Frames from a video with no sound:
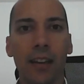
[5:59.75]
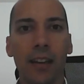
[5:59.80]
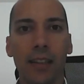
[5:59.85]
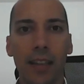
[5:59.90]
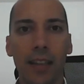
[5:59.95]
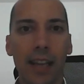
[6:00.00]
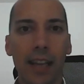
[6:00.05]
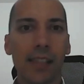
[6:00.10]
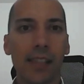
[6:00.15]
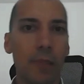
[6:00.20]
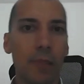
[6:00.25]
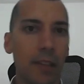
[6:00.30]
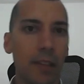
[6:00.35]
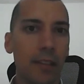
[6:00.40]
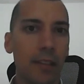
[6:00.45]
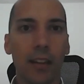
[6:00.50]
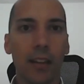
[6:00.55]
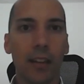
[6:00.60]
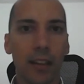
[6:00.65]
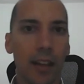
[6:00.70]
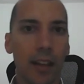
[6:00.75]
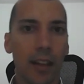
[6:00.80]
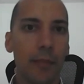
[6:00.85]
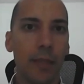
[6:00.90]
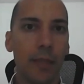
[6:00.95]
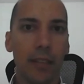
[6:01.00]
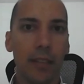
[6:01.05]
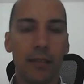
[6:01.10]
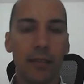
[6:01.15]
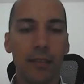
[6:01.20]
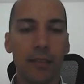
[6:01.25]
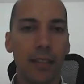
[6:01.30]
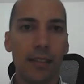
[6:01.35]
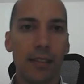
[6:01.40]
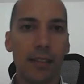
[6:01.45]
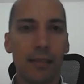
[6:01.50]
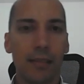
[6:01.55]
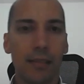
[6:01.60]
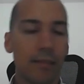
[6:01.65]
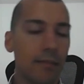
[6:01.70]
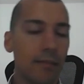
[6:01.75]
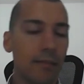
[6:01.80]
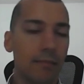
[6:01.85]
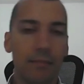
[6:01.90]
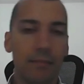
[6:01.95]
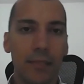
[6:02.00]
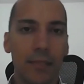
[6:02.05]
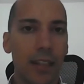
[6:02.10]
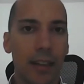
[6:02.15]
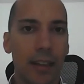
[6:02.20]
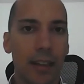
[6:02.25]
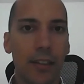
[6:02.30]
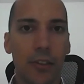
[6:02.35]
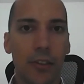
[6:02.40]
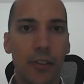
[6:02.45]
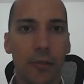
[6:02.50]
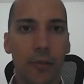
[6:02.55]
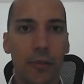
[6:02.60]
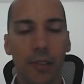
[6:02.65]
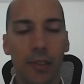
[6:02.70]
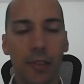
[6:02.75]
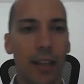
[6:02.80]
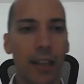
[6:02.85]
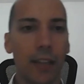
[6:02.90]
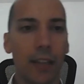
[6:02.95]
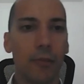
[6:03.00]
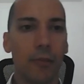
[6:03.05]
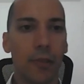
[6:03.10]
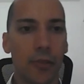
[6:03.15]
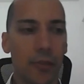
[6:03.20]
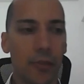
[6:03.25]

yes, we think climate is not an issue that anyone